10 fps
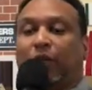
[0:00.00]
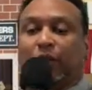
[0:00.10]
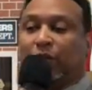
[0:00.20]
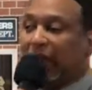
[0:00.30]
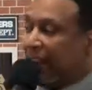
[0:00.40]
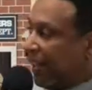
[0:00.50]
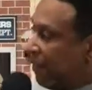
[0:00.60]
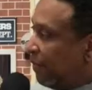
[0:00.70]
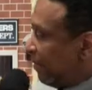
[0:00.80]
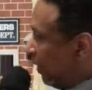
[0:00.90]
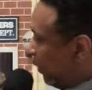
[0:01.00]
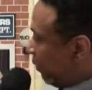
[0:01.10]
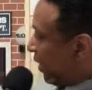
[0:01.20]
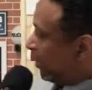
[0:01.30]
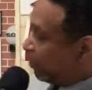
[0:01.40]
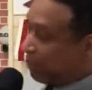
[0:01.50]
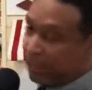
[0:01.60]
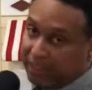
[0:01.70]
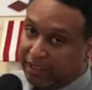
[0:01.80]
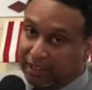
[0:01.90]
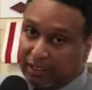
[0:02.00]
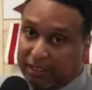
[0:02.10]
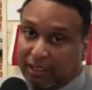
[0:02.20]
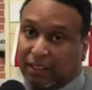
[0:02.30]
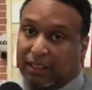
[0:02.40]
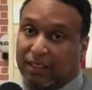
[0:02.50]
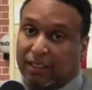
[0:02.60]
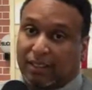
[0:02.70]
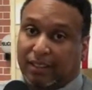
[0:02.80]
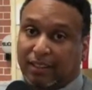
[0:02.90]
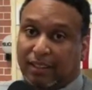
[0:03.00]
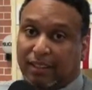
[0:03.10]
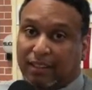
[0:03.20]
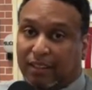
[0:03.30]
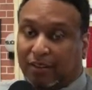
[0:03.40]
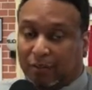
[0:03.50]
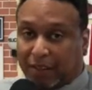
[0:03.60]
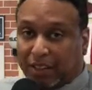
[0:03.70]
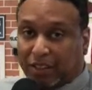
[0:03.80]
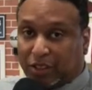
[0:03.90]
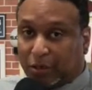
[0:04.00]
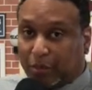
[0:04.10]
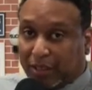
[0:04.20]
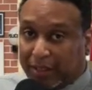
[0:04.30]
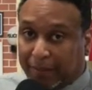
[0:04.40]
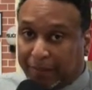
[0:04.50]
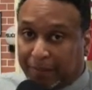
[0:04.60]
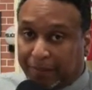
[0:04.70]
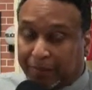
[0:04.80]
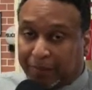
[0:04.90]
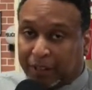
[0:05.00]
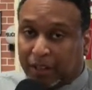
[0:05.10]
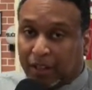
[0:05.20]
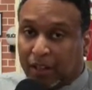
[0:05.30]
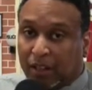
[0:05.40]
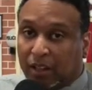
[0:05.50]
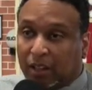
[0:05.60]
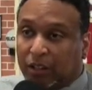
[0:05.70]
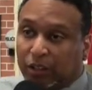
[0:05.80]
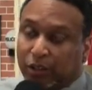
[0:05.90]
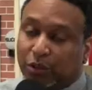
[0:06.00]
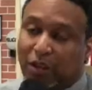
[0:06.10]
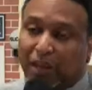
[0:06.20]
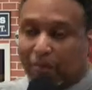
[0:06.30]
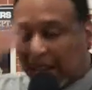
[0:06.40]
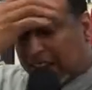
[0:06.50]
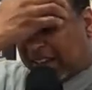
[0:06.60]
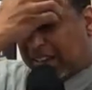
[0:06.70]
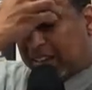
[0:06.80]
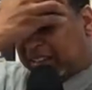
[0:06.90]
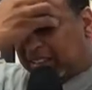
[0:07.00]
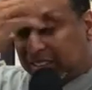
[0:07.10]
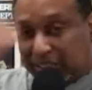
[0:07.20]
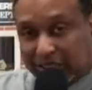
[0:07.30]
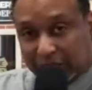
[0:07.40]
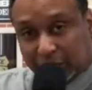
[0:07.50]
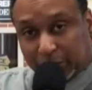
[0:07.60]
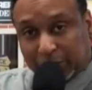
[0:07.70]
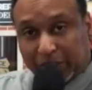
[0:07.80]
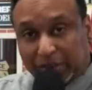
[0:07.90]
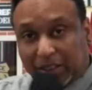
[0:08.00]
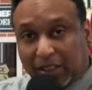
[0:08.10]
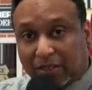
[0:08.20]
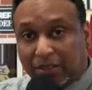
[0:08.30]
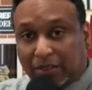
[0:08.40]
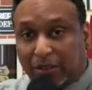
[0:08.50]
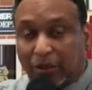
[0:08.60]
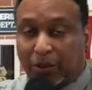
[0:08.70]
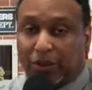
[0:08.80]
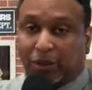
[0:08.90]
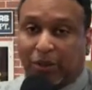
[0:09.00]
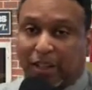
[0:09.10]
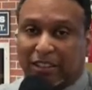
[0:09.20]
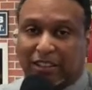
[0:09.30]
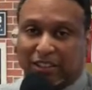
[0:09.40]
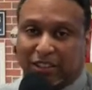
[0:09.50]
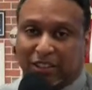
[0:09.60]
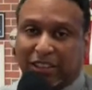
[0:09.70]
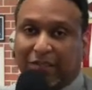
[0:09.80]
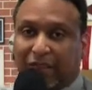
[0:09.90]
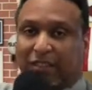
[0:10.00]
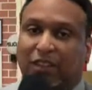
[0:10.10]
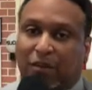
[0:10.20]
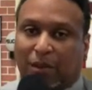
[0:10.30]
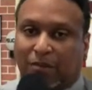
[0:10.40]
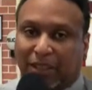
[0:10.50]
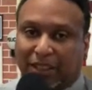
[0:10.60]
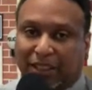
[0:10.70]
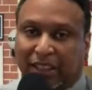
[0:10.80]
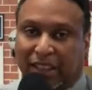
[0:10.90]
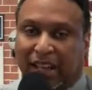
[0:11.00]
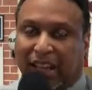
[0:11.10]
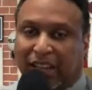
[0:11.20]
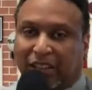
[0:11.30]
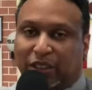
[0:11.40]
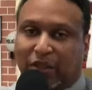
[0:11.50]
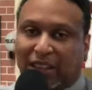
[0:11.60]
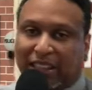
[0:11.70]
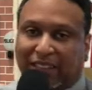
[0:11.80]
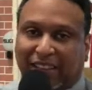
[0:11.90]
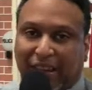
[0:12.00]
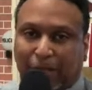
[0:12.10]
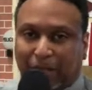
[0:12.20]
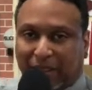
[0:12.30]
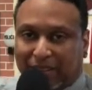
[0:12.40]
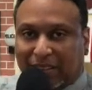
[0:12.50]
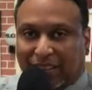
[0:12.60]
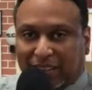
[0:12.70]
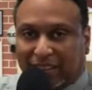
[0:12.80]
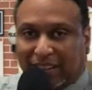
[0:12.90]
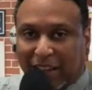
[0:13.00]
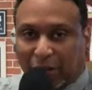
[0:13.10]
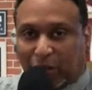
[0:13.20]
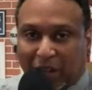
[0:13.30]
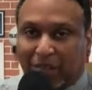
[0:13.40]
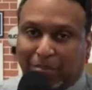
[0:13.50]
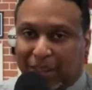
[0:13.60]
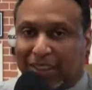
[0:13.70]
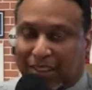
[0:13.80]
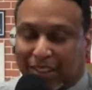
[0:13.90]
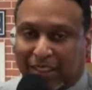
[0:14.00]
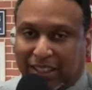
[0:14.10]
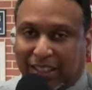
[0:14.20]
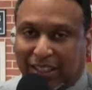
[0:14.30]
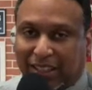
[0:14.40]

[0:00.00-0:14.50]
you want to have the greatest place for kids to play. So do I buy the little cheap stuff, or do I just invest all my money and try to get that big thing, that one big thing,